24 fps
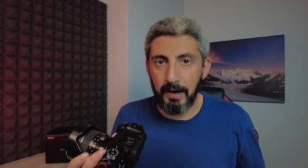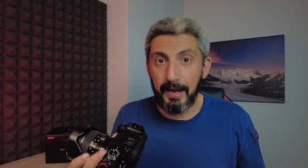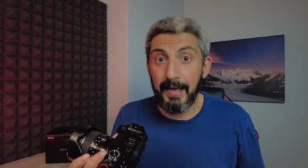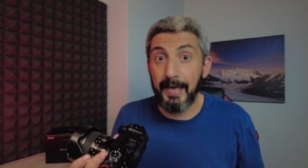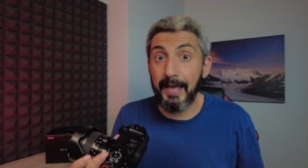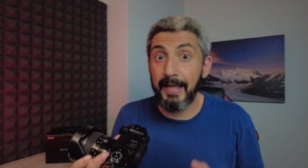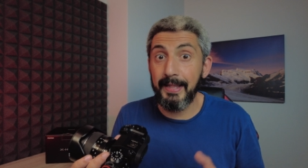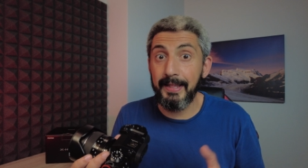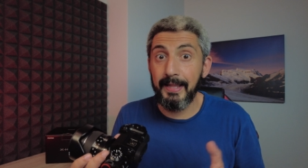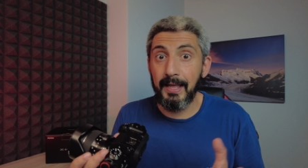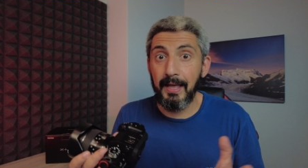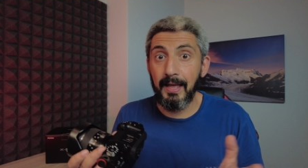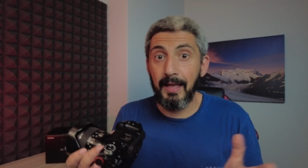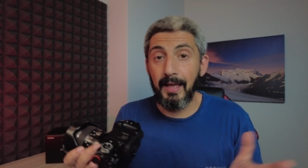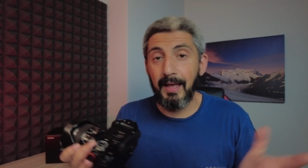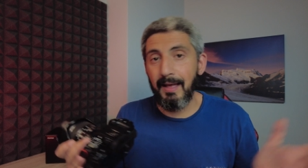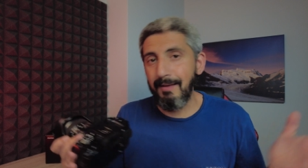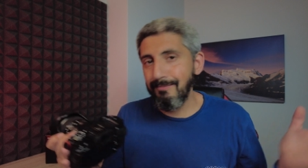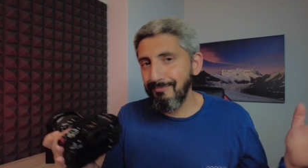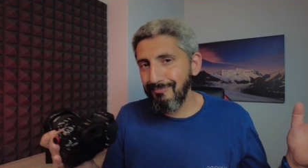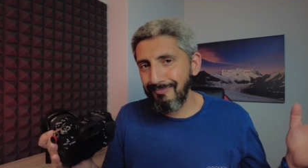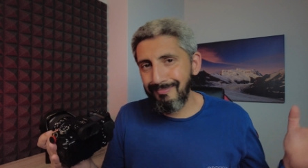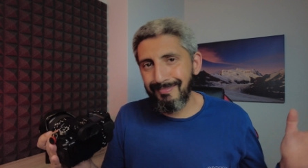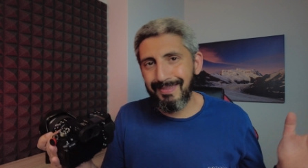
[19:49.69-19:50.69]
And
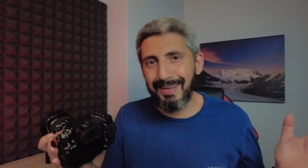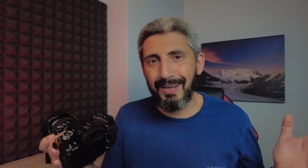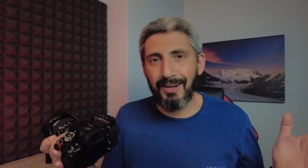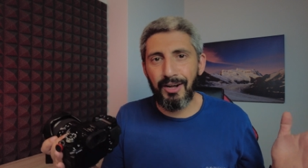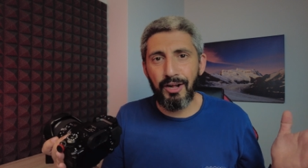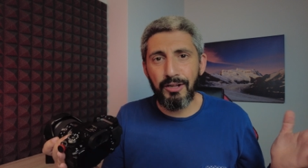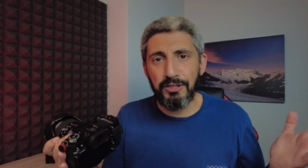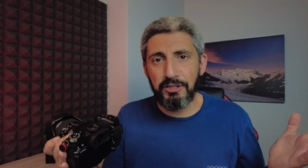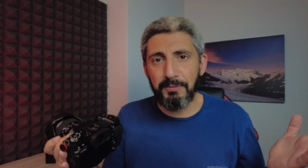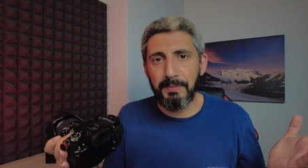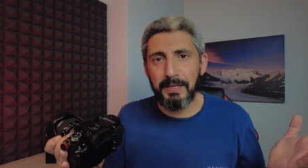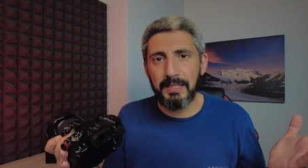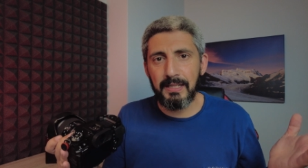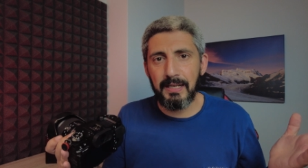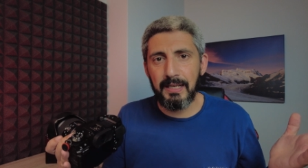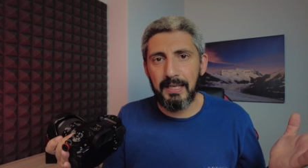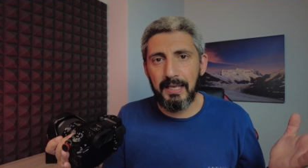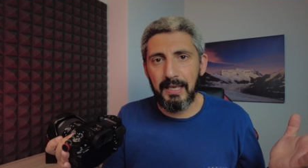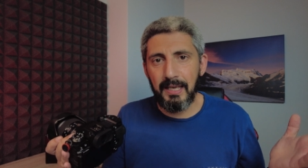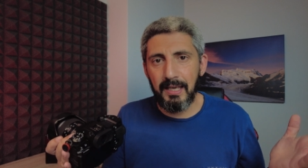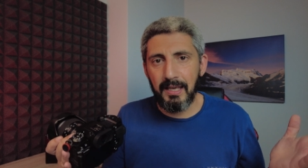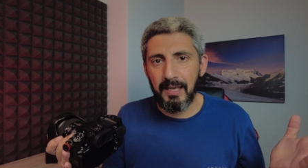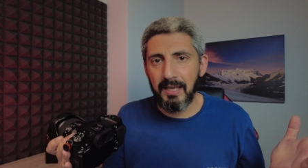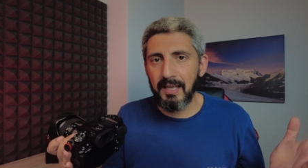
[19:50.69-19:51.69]

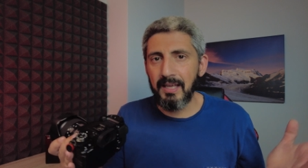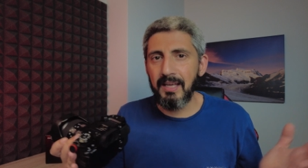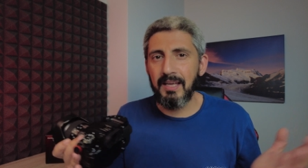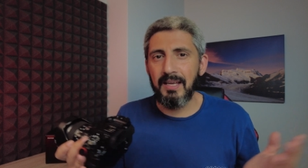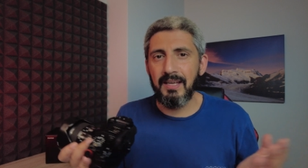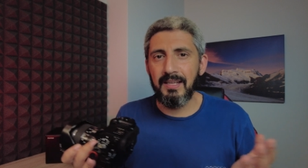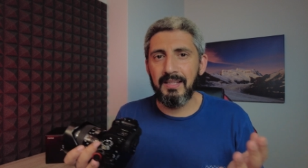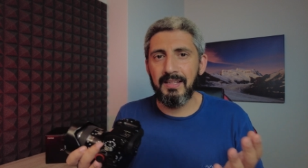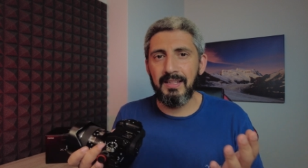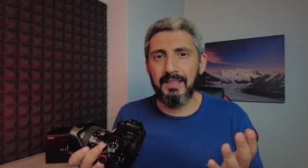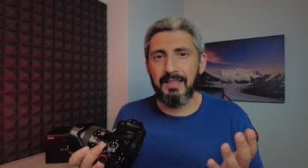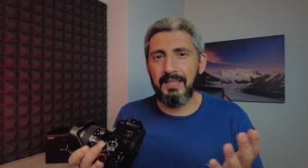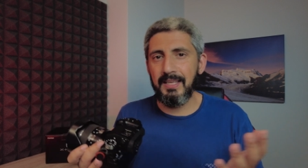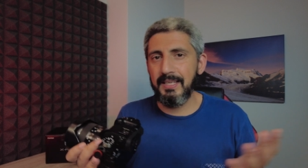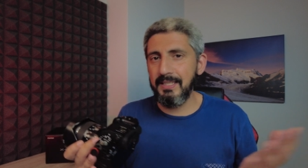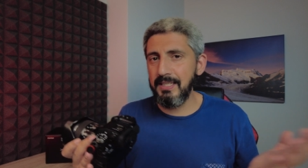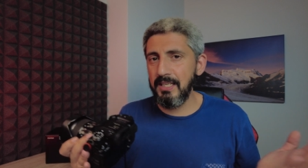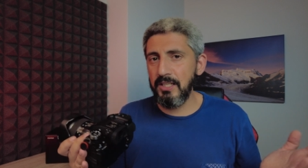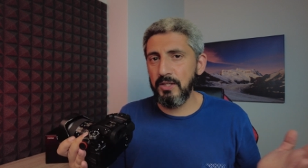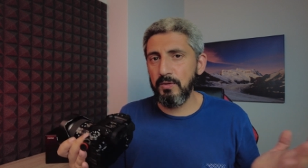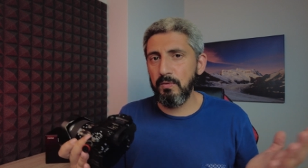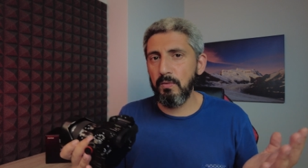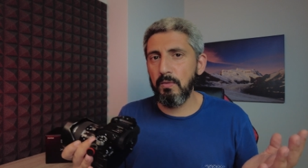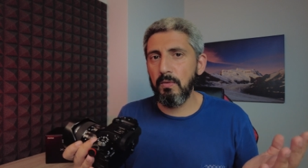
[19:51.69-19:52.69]
ultimately, this
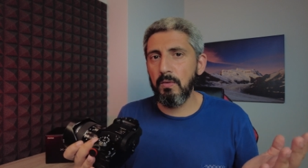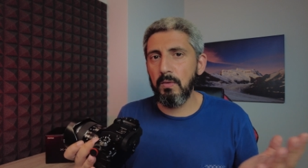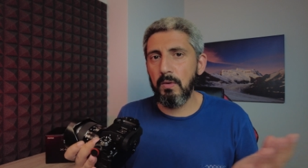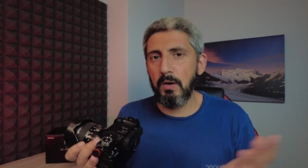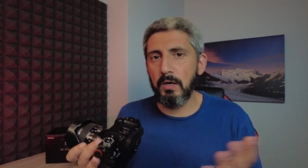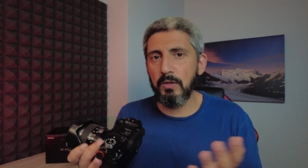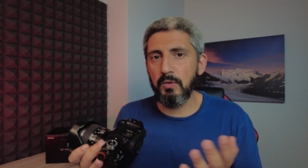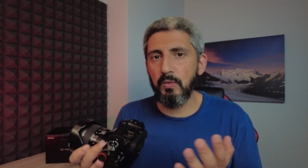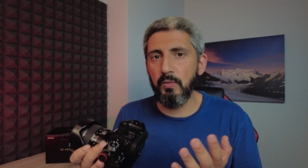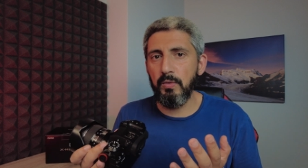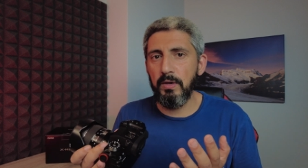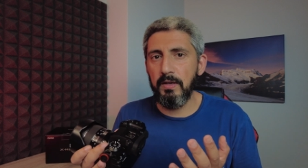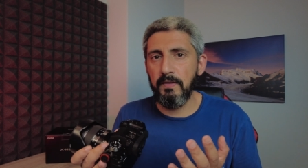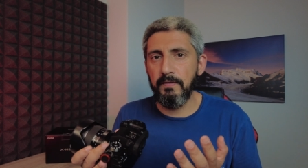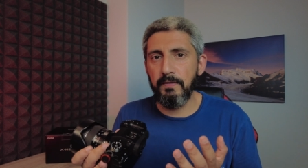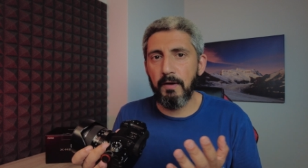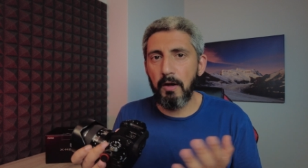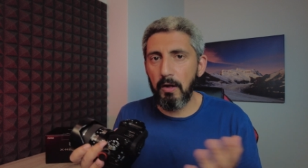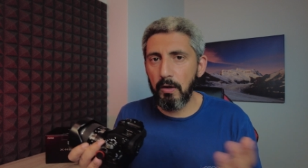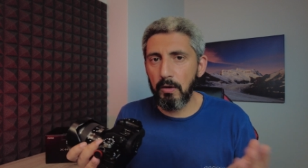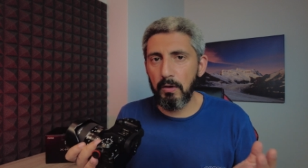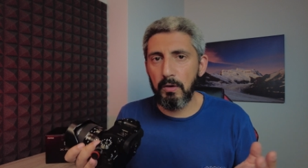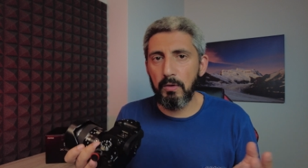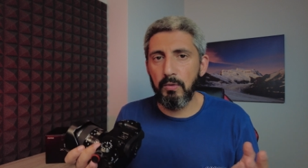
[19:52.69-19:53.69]
is what we've
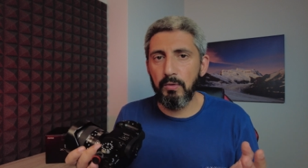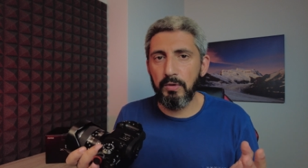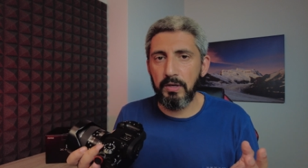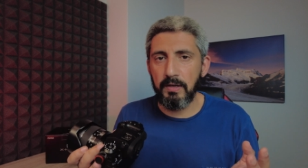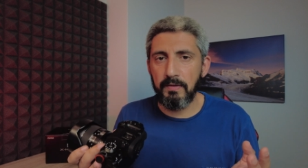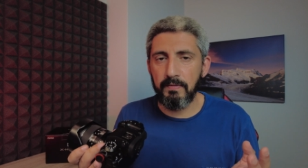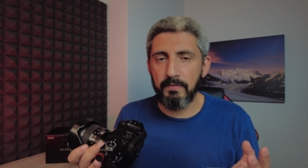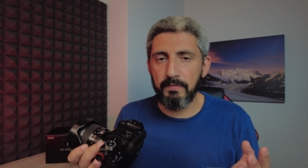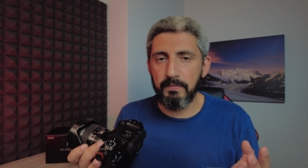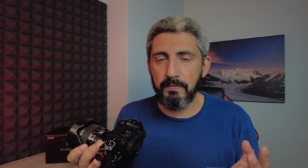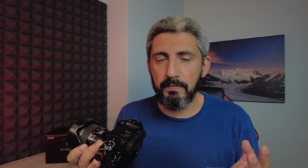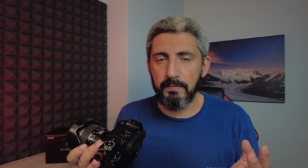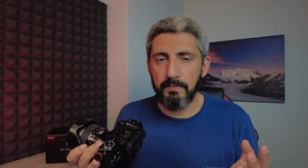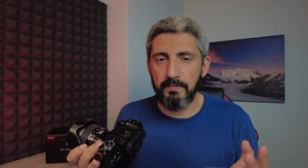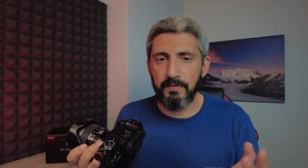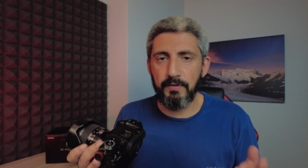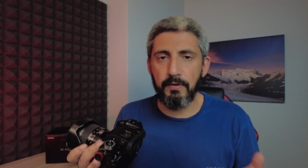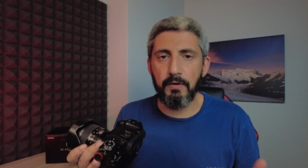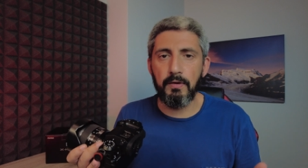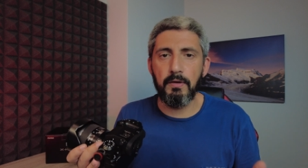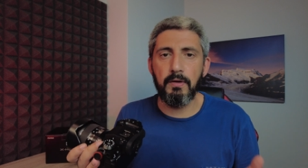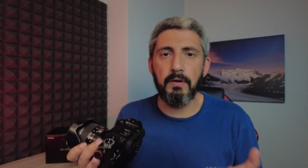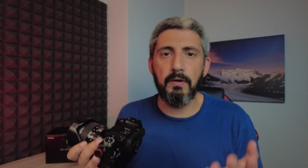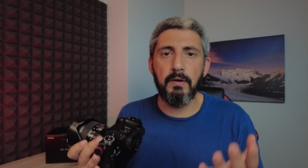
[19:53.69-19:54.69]
all been looking
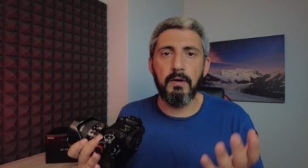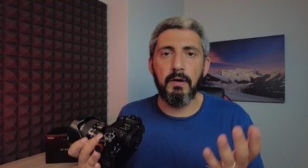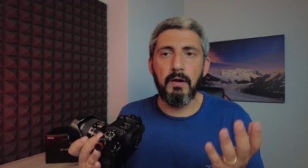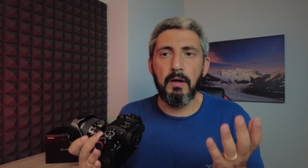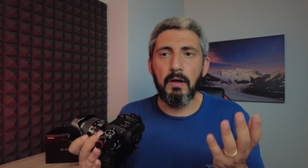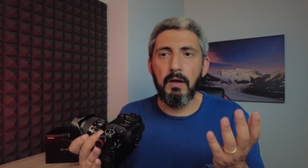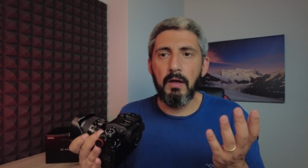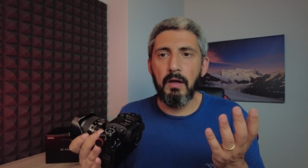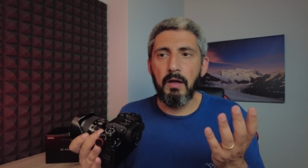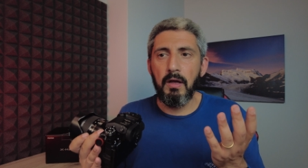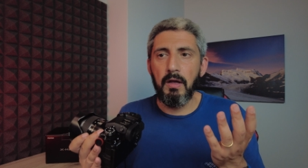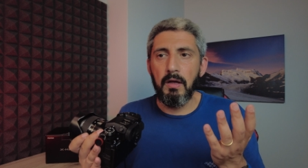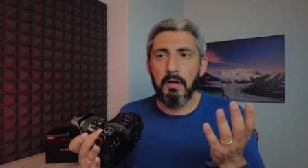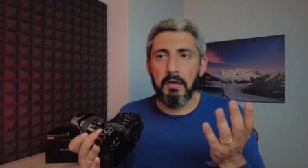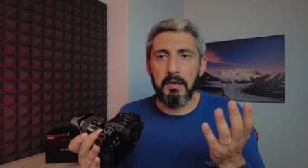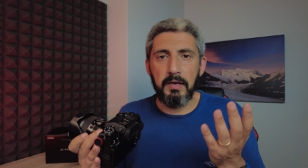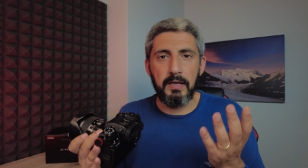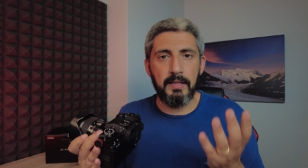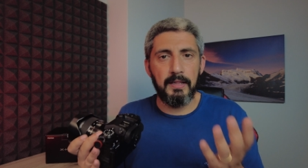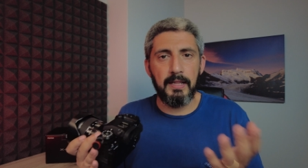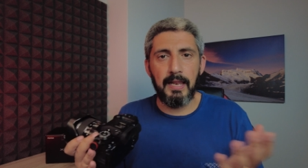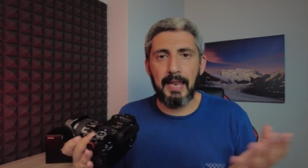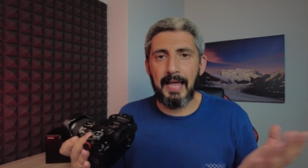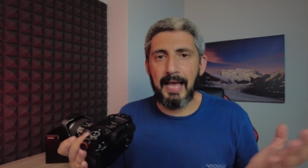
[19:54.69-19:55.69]
for
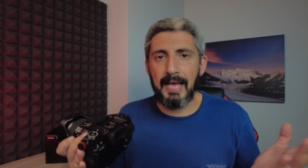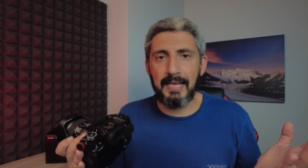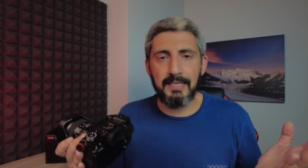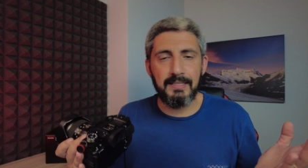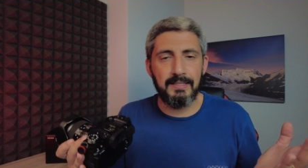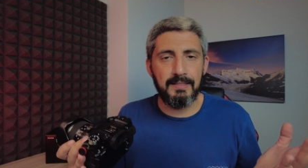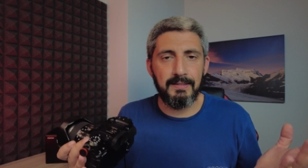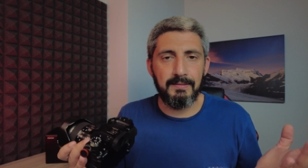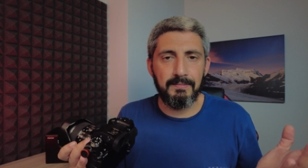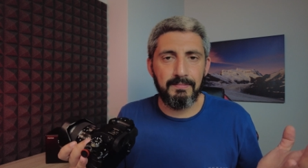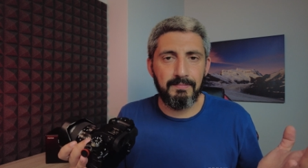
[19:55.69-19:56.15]
in the last